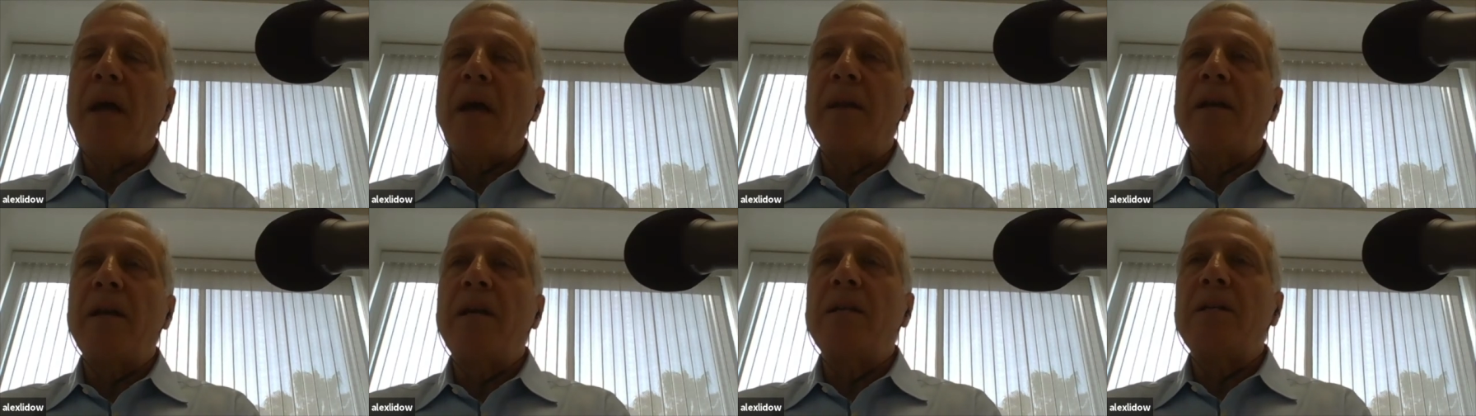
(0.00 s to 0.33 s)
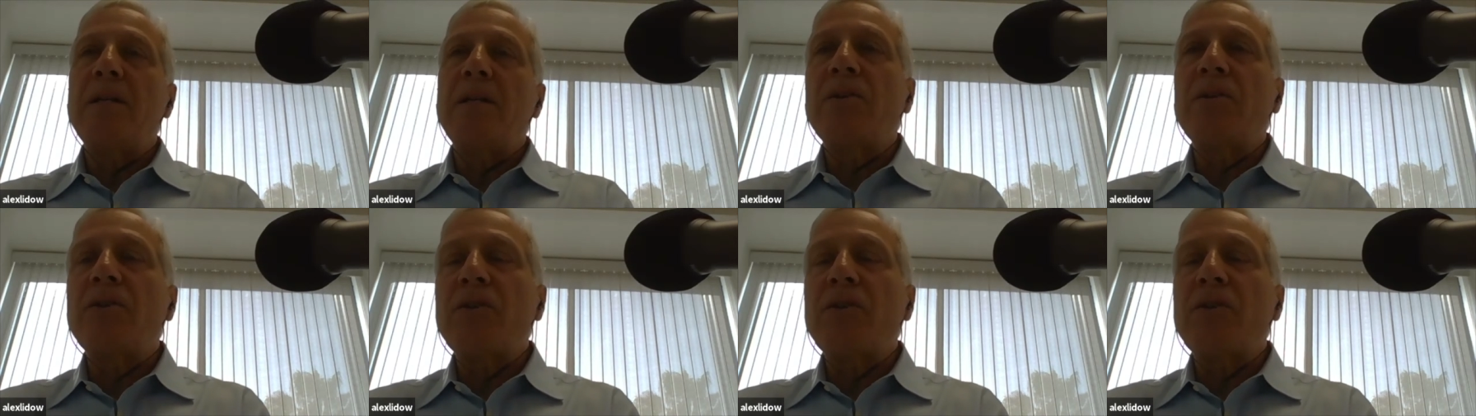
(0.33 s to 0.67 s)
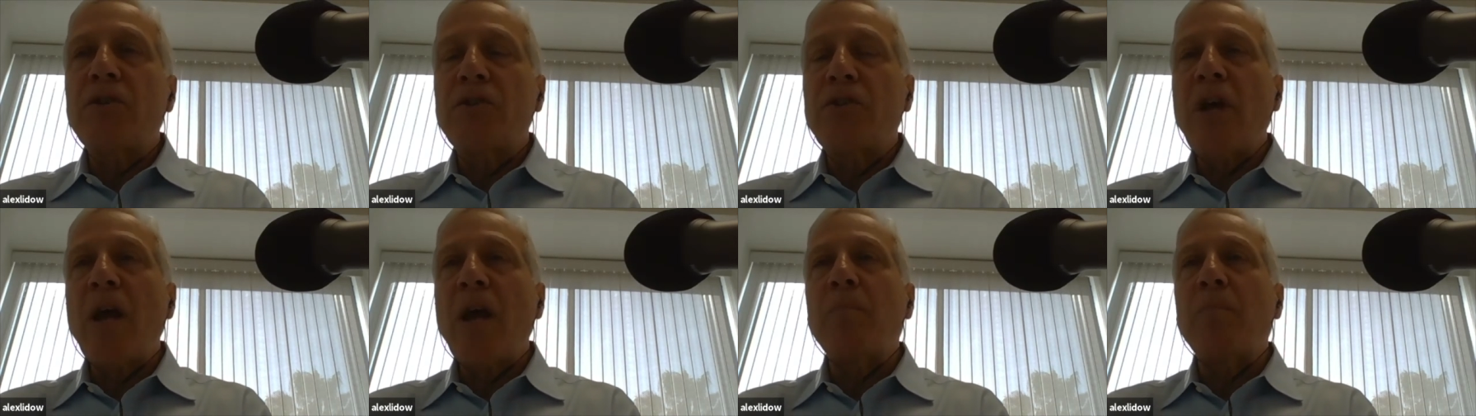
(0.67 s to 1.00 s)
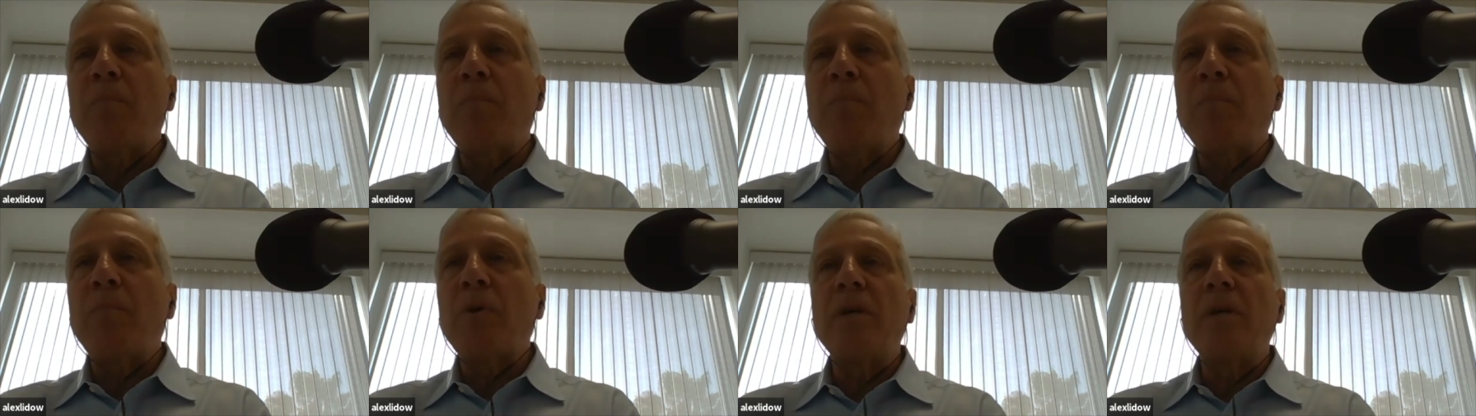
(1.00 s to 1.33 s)
Um, and it, it's
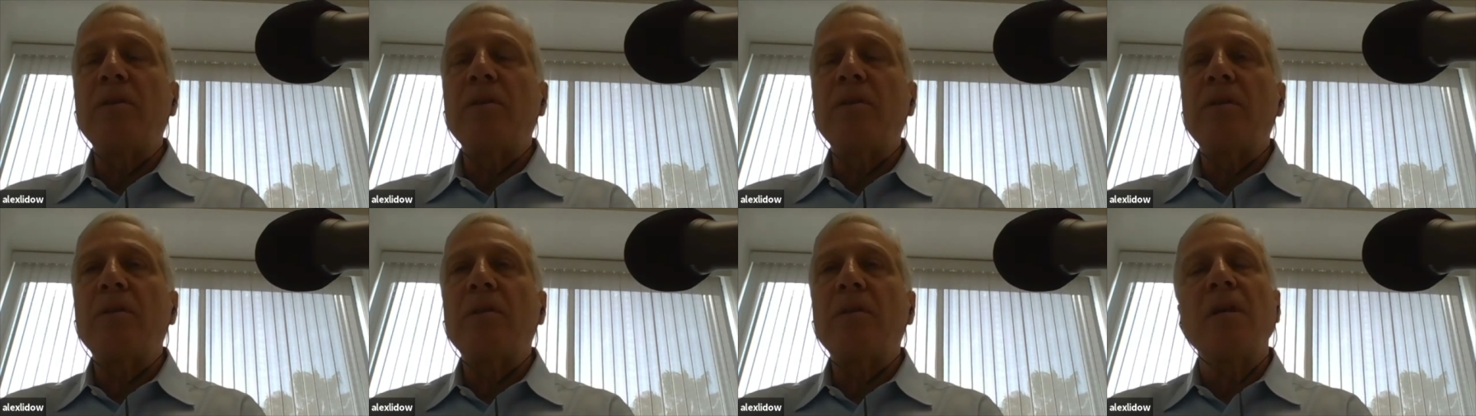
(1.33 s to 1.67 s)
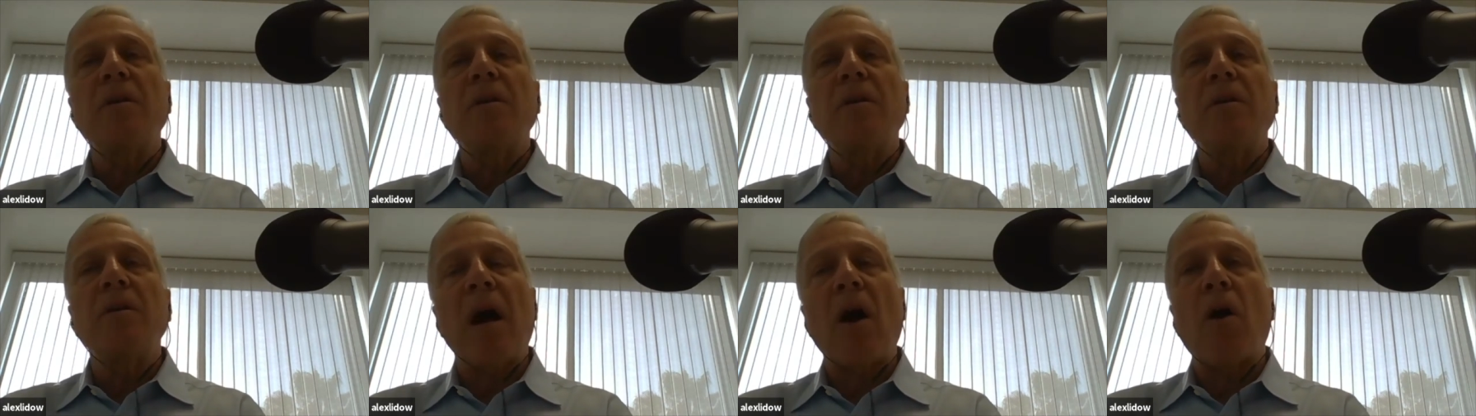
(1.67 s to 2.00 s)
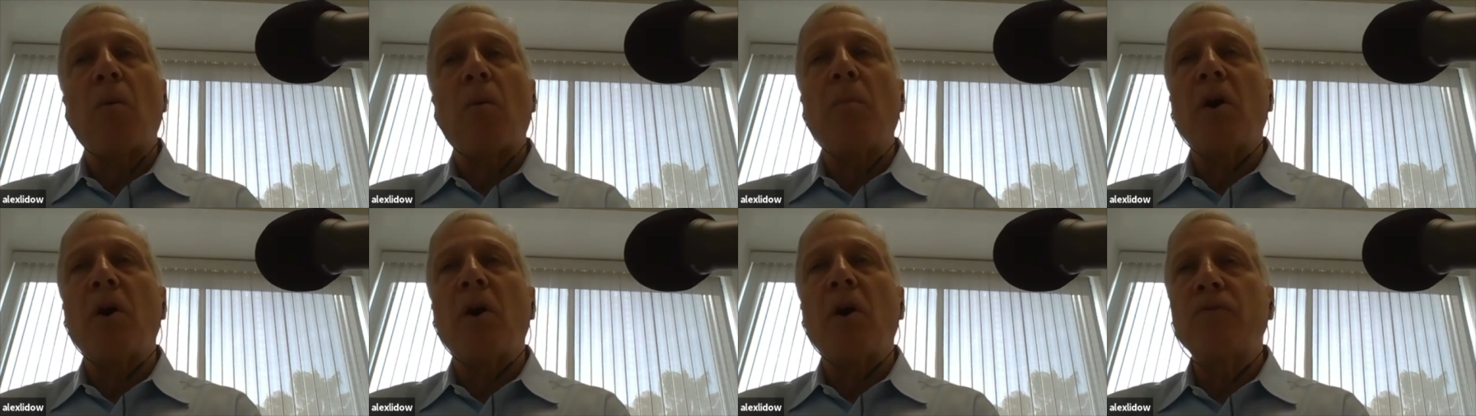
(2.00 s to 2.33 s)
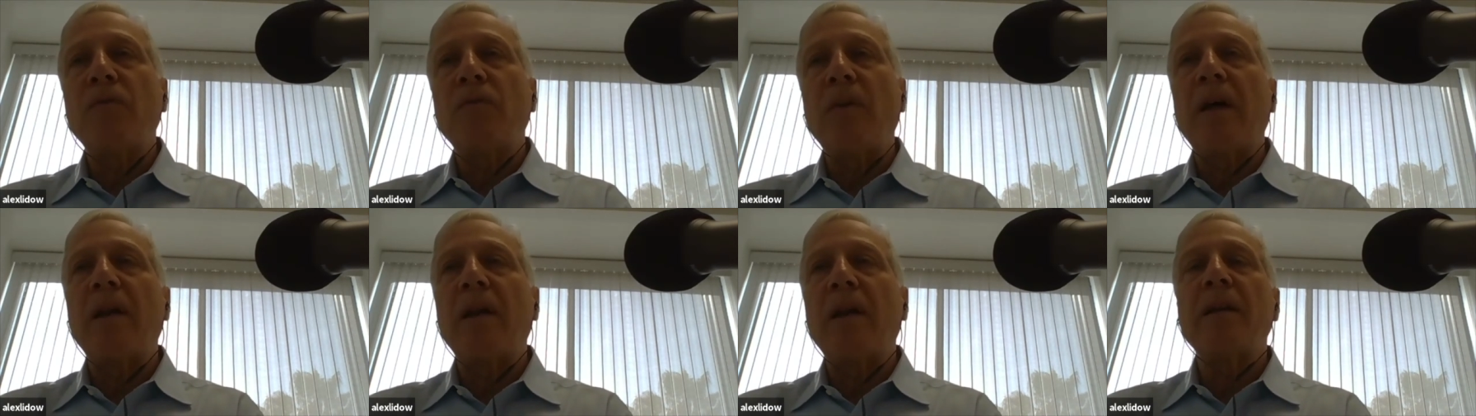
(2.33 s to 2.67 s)
the same between the
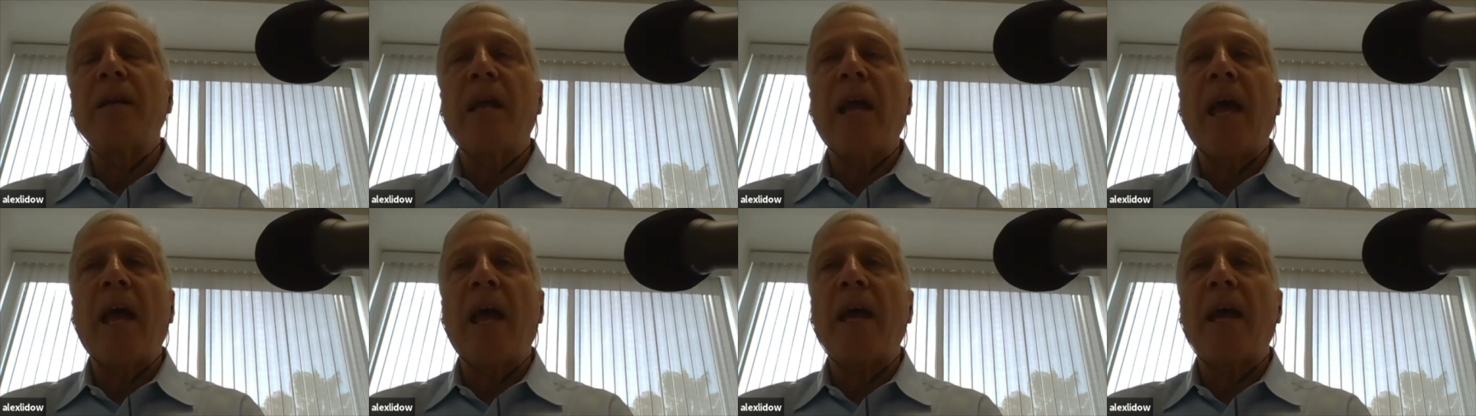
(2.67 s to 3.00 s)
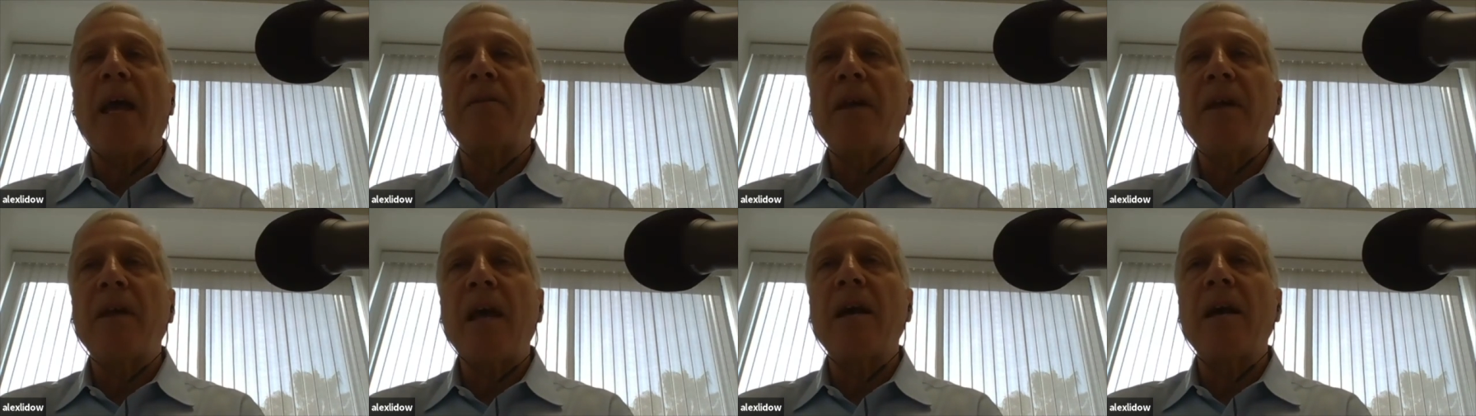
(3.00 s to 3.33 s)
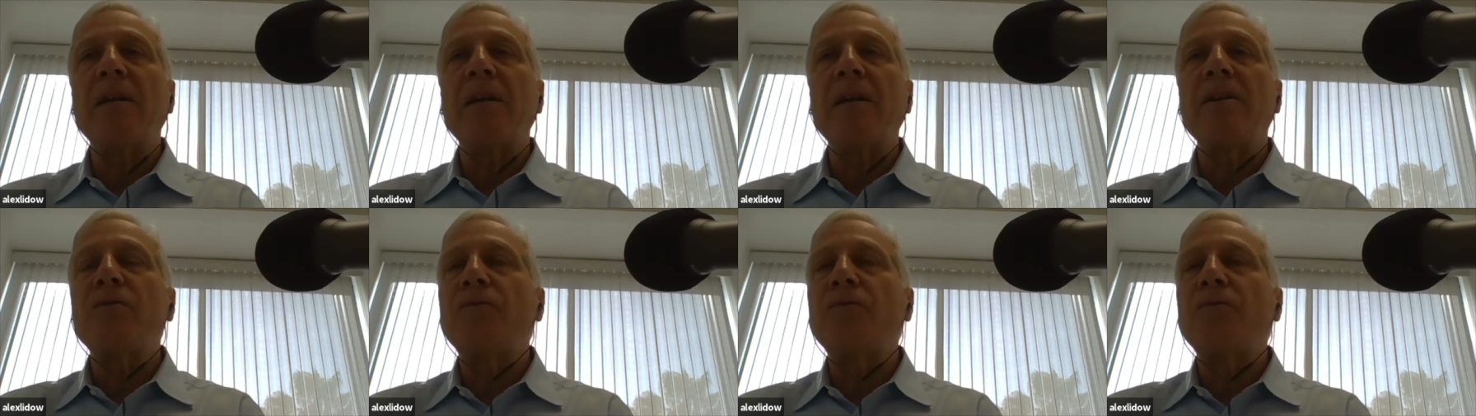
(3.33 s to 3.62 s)
power MOSFET and GaN.